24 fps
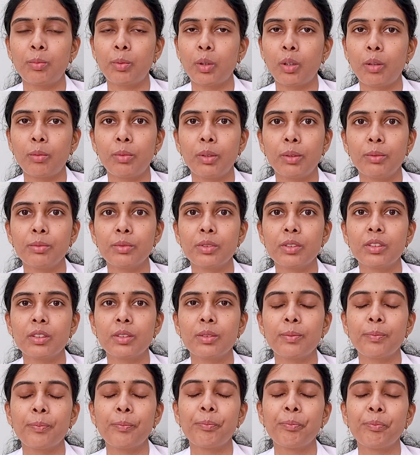
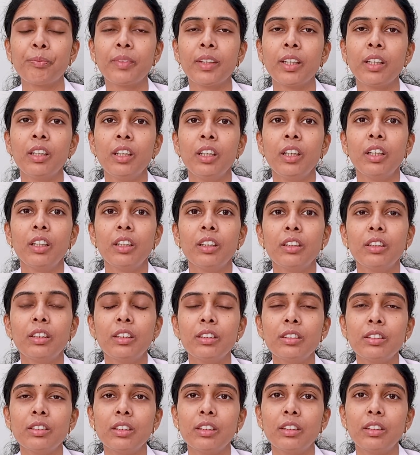problems.
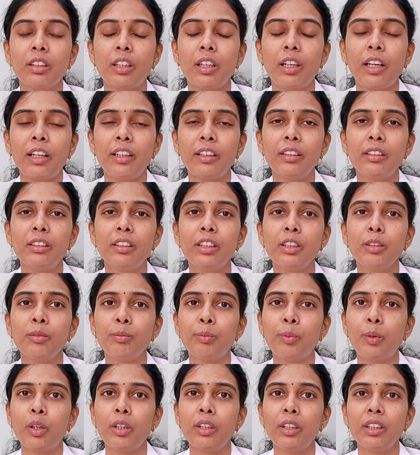This another
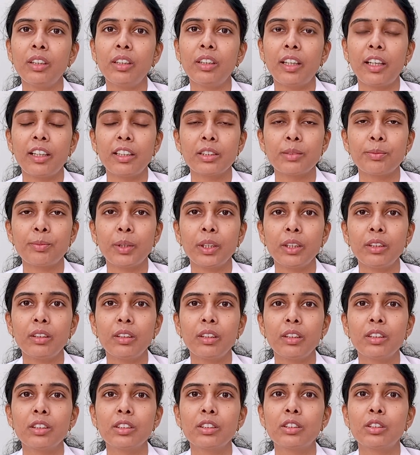important
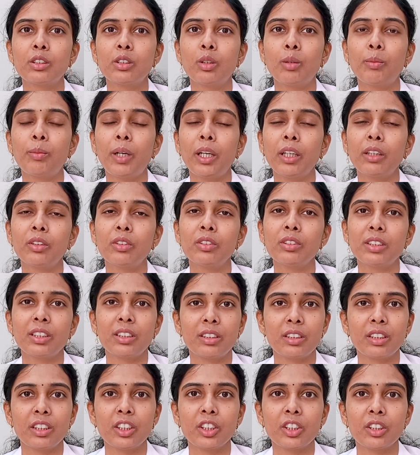aspect is tobacco
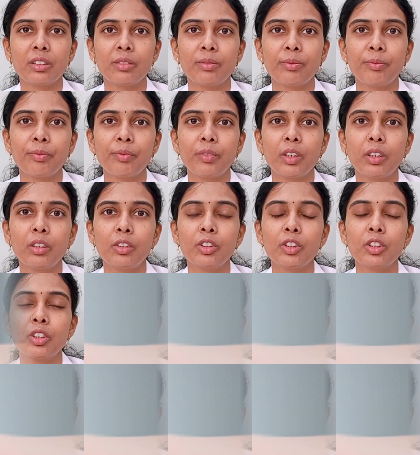cessation. You